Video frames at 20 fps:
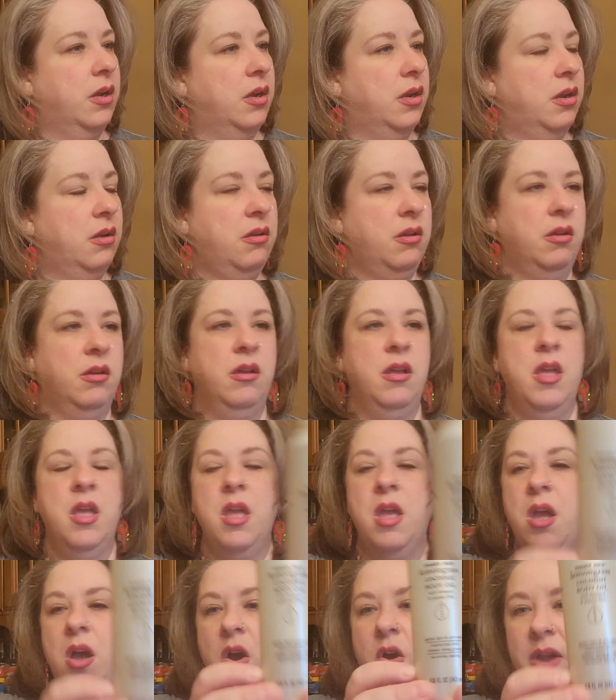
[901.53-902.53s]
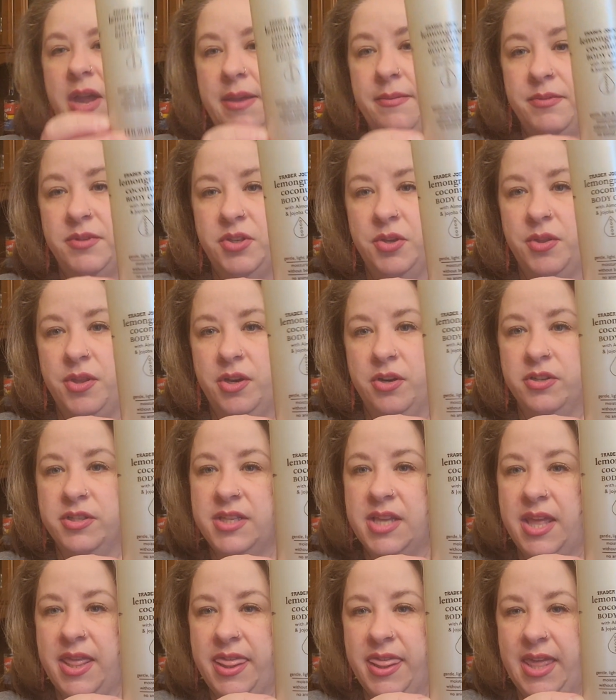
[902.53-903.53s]
Huh. Okay, so there's
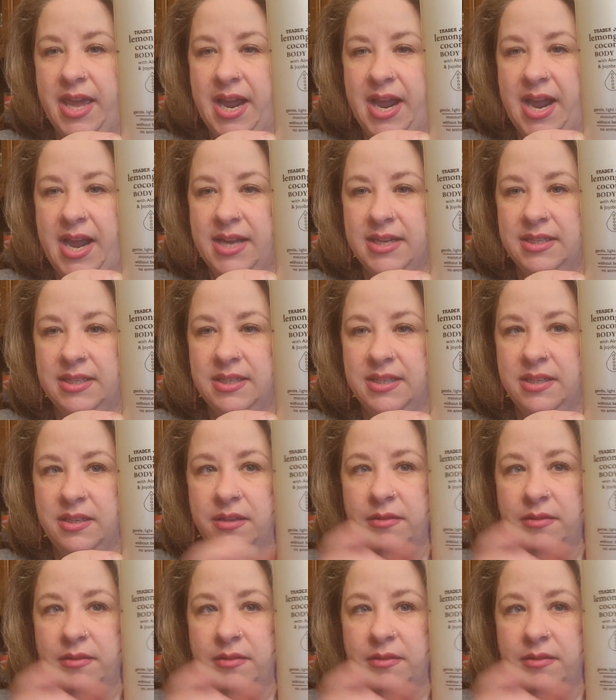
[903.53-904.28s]
that.